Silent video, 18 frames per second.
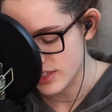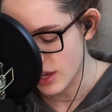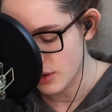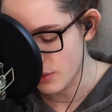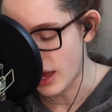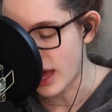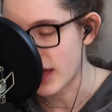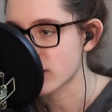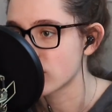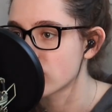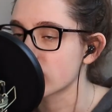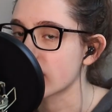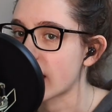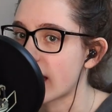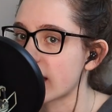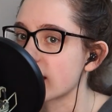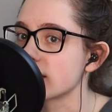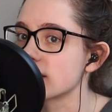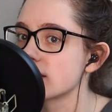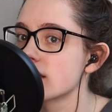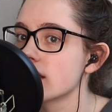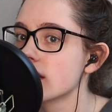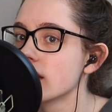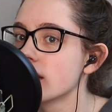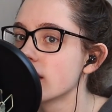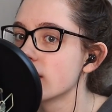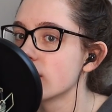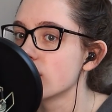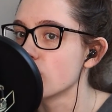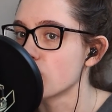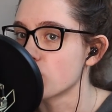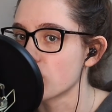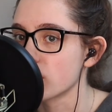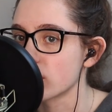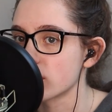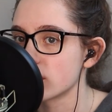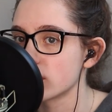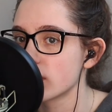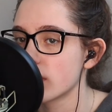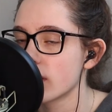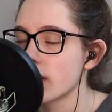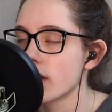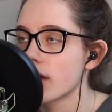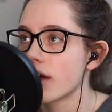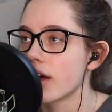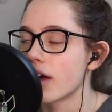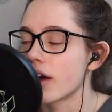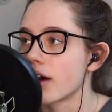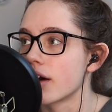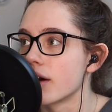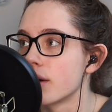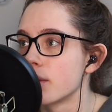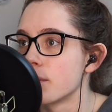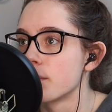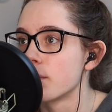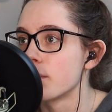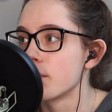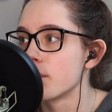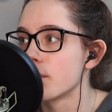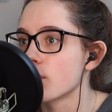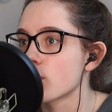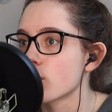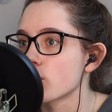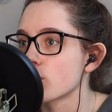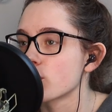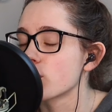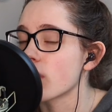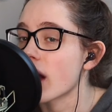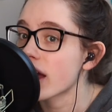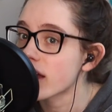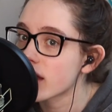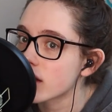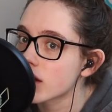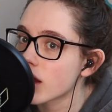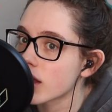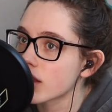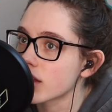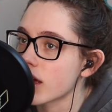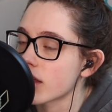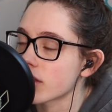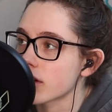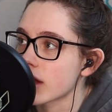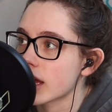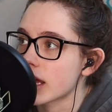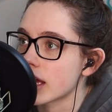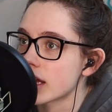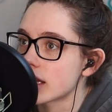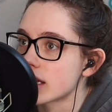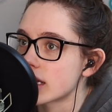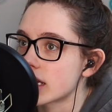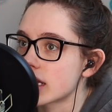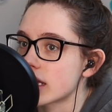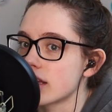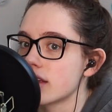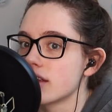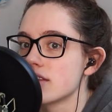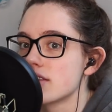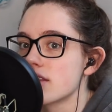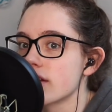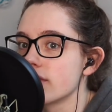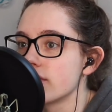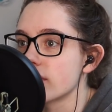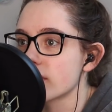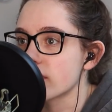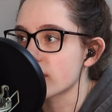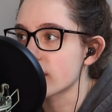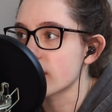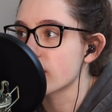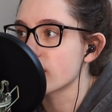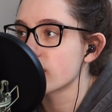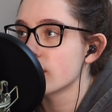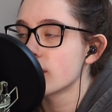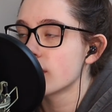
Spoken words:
how I look at the world. Ryan, on the other hand, is a very